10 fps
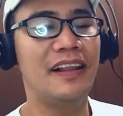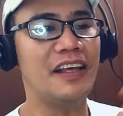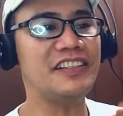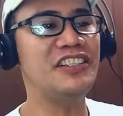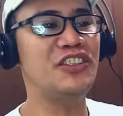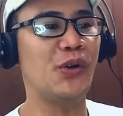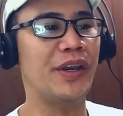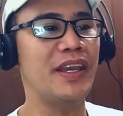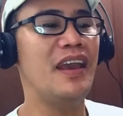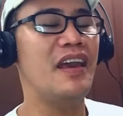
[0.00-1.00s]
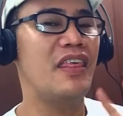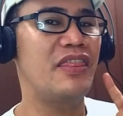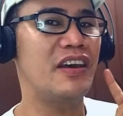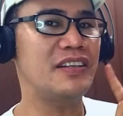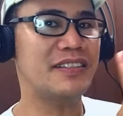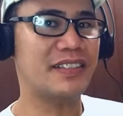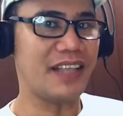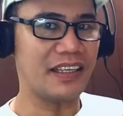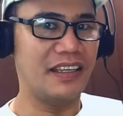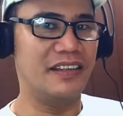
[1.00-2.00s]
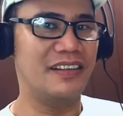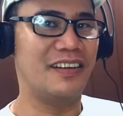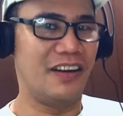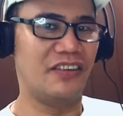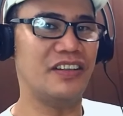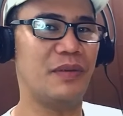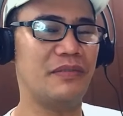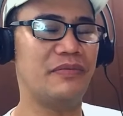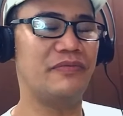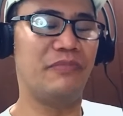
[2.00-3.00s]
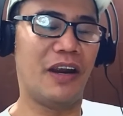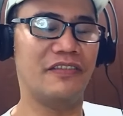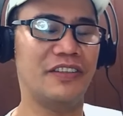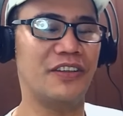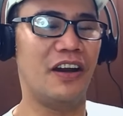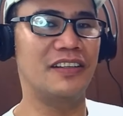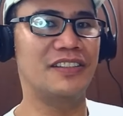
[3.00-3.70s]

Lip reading: let's enjoy the second chorus part of the song.